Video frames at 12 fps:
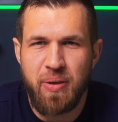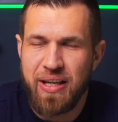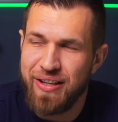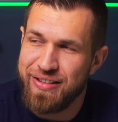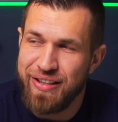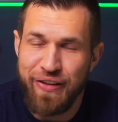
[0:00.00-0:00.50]

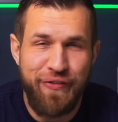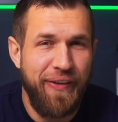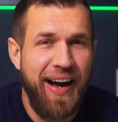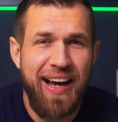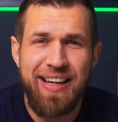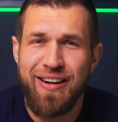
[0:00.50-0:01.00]
because if
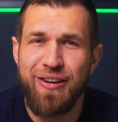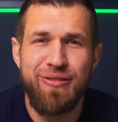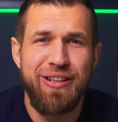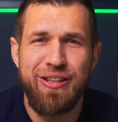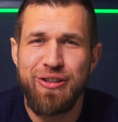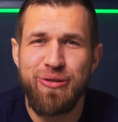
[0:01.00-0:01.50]
I
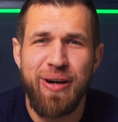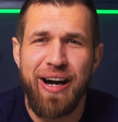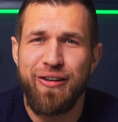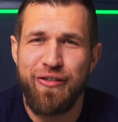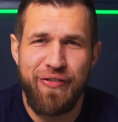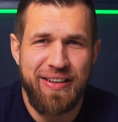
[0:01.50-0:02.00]
only knew
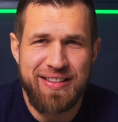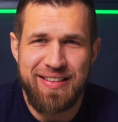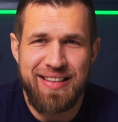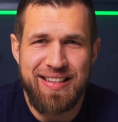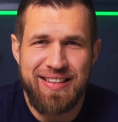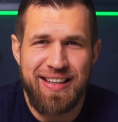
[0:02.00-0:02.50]
how
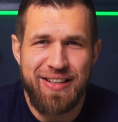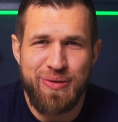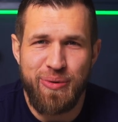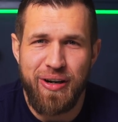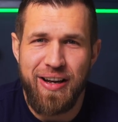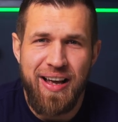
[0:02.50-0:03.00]
effective these things
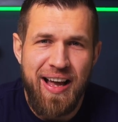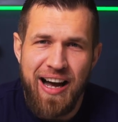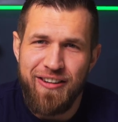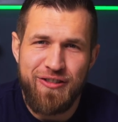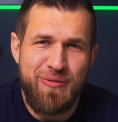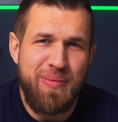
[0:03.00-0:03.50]
were,
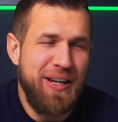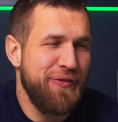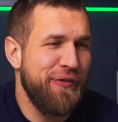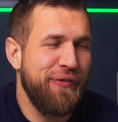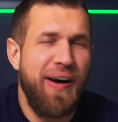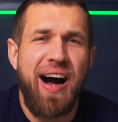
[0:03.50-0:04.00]
I would have made
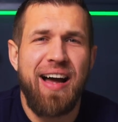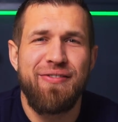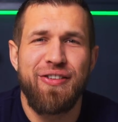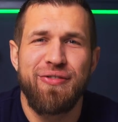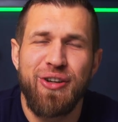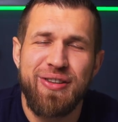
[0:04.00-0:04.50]

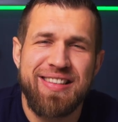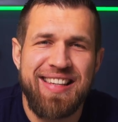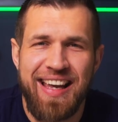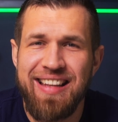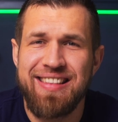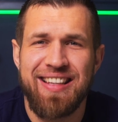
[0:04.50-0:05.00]
5, if not
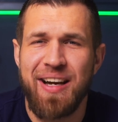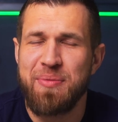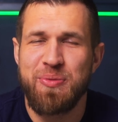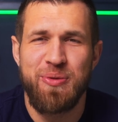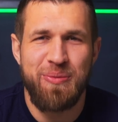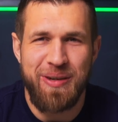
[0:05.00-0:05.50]
10
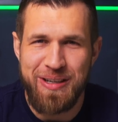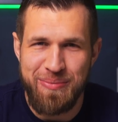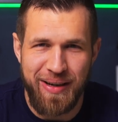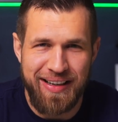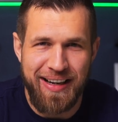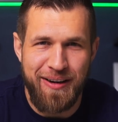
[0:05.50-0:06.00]
times more money
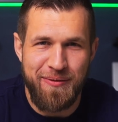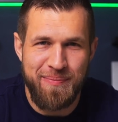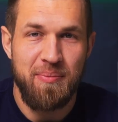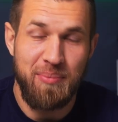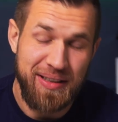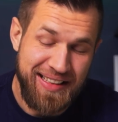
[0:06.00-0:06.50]
by now.
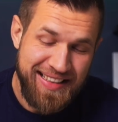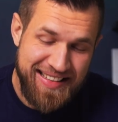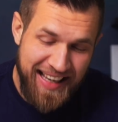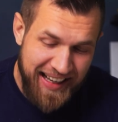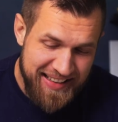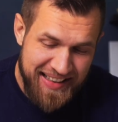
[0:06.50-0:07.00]
But the
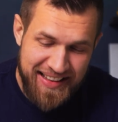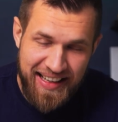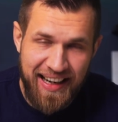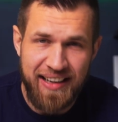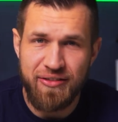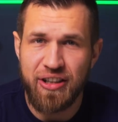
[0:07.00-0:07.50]
tactic
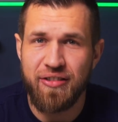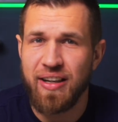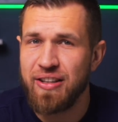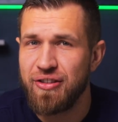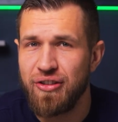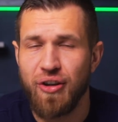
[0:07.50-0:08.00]
that I
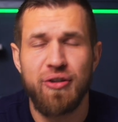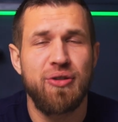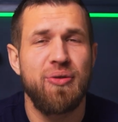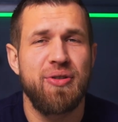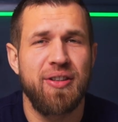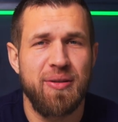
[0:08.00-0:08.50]
regret not
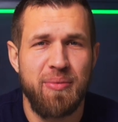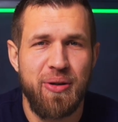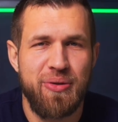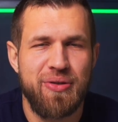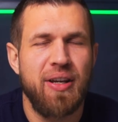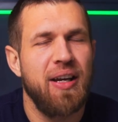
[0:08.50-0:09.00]
using the
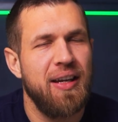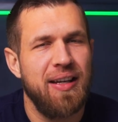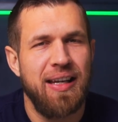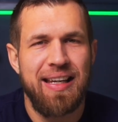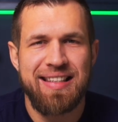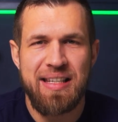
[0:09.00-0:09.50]
most
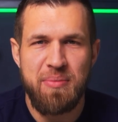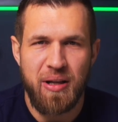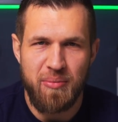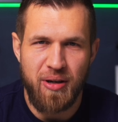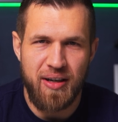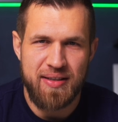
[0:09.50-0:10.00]
is
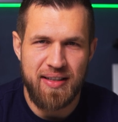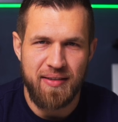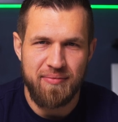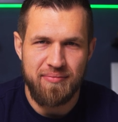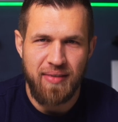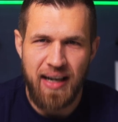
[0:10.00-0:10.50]
email marketing.
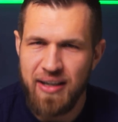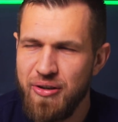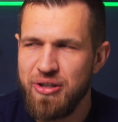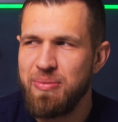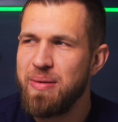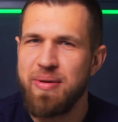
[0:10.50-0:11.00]
I know
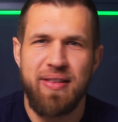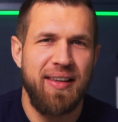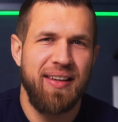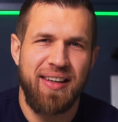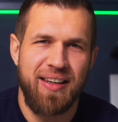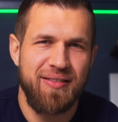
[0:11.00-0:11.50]
you may be
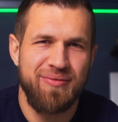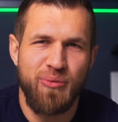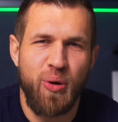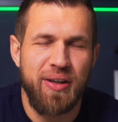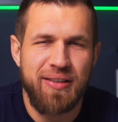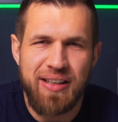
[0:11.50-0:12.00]
thinking,
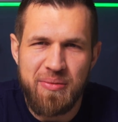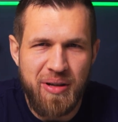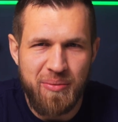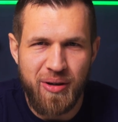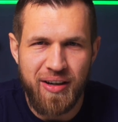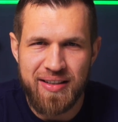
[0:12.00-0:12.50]
what,
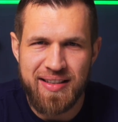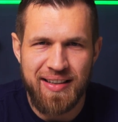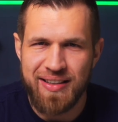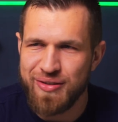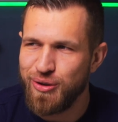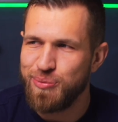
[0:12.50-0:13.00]
email
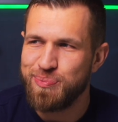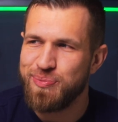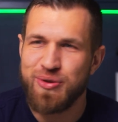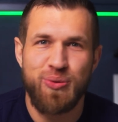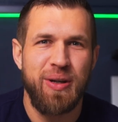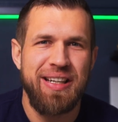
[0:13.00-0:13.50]
marketing? It's not
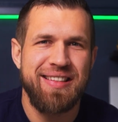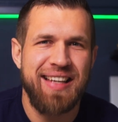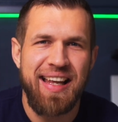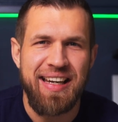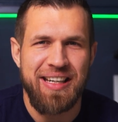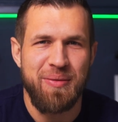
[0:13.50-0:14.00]

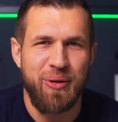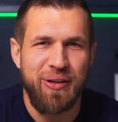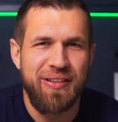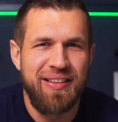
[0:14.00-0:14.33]
2010 anymore.